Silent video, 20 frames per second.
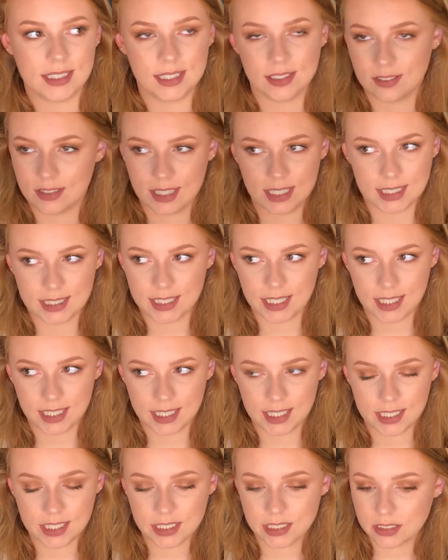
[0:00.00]
seriously.
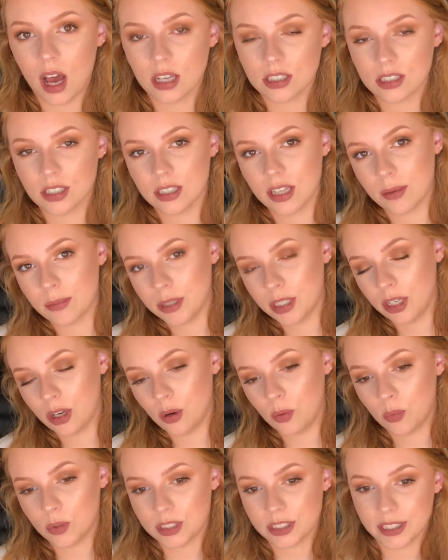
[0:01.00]
Also, let me
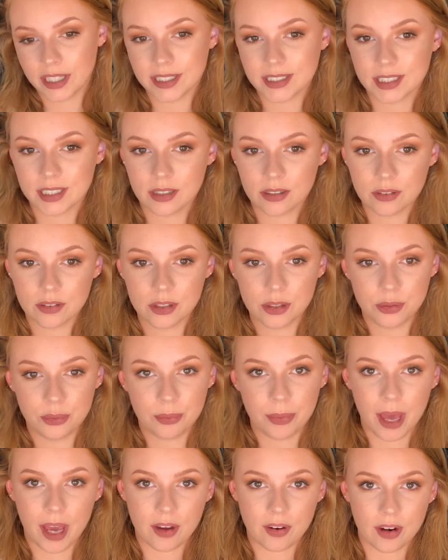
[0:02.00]
know what you guys think of the new
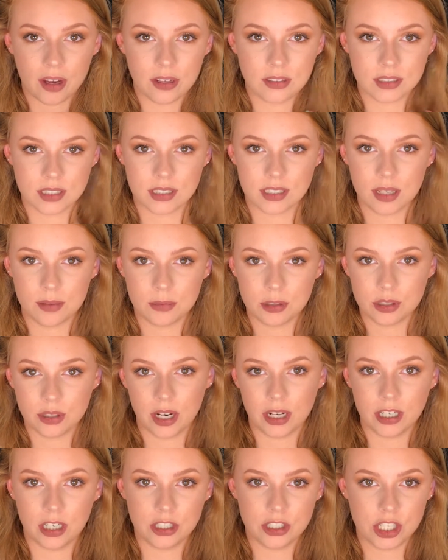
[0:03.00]
backgrounds, because I've been
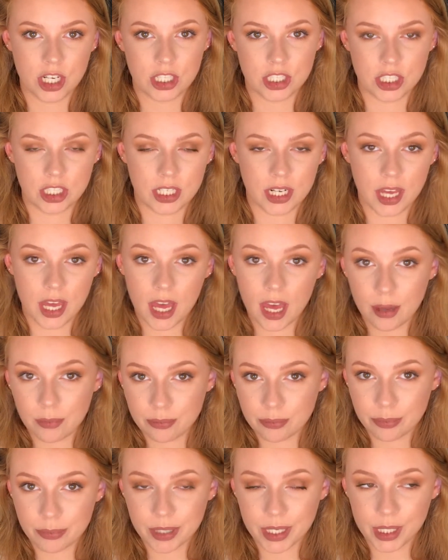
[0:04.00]
trying to change it up
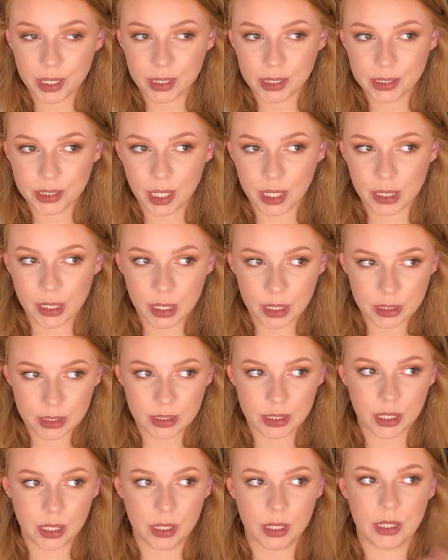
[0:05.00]
because I can't
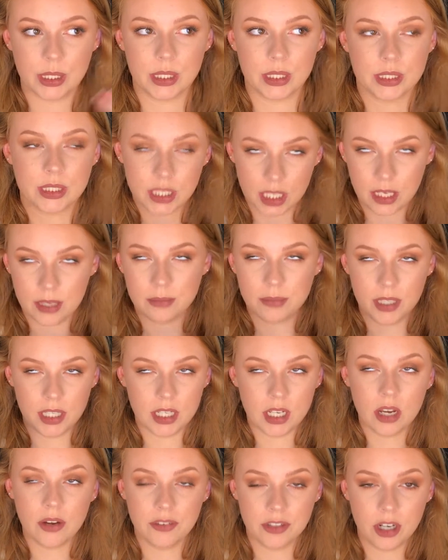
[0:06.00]
stand like the same thing
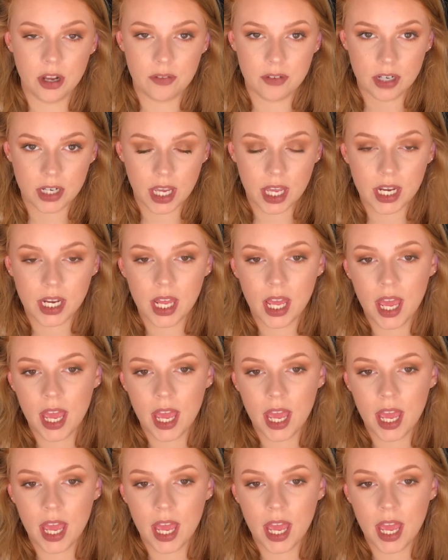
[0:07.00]
over and over again.